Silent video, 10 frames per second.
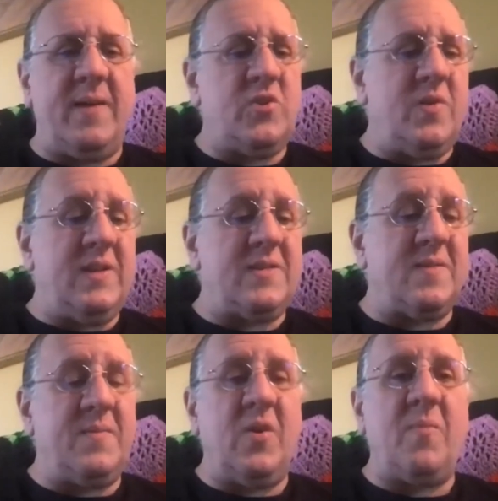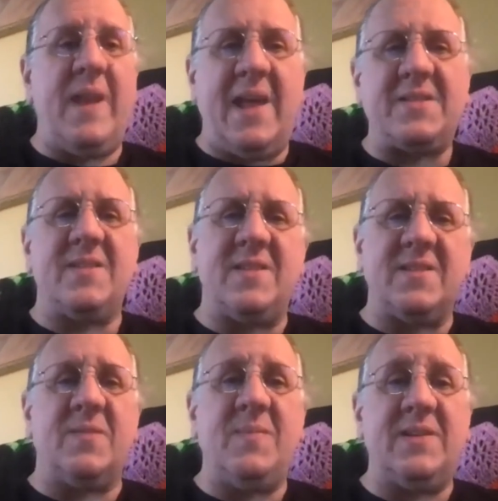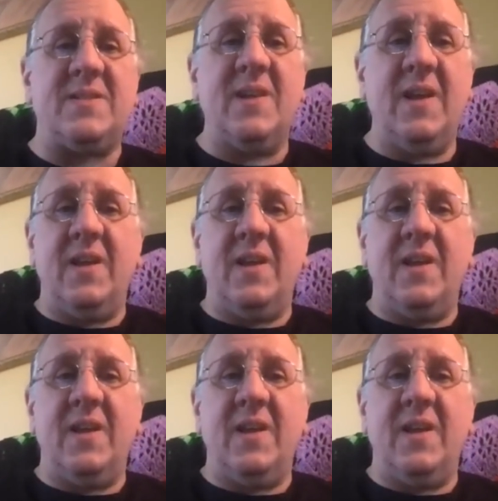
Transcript: Judaism, monasticism is